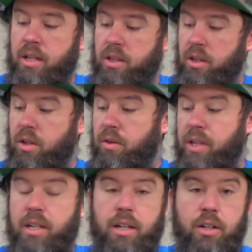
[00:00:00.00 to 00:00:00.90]
You don't
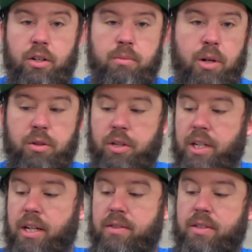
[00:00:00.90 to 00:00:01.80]
get a good motor,
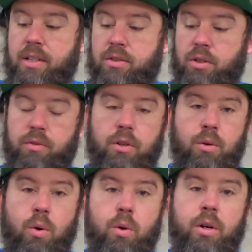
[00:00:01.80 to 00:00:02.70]
ESC,
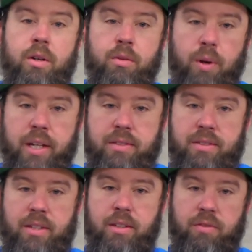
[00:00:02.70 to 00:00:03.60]
servo, or
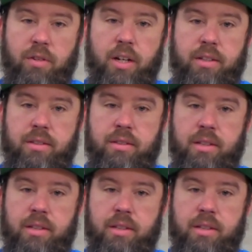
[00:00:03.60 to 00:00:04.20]
weights in the front.